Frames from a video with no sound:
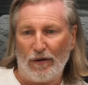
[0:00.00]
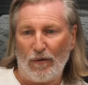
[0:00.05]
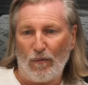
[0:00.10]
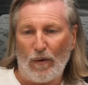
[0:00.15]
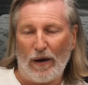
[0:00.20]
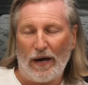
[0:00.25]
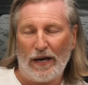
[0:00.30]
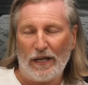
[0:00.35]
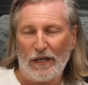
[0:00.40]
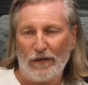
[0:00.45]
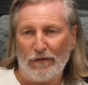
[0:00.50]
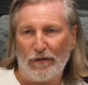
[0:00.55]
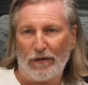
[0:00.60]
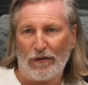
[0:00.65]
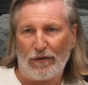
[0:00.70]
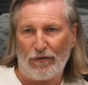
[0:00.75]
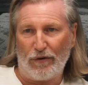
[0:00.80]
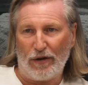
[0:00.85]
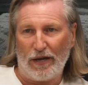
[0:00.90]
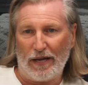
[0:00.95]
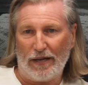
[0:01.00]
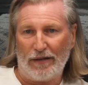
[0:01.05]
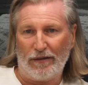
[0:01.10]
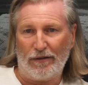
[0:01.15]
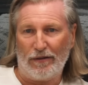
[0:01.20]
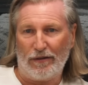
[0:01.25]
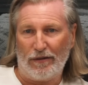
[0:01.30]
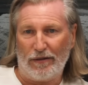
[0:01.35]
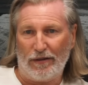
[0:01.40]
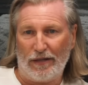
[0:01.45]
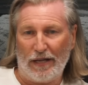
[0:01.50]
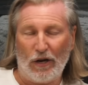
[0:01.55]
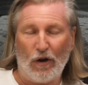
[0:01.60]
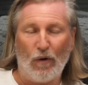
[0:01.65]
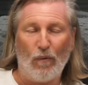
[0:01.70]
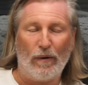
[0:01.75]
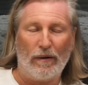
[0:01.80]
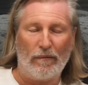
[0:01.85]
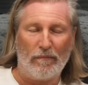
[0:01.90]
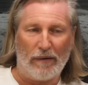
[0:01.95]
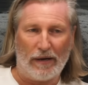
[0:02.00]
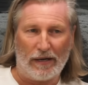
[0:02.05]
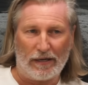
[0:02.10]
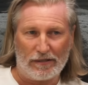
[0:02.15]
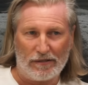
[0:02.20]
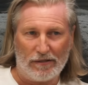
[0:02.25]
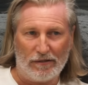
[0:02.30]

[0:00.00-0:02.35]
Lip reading: wide of a three and they're not wing backs.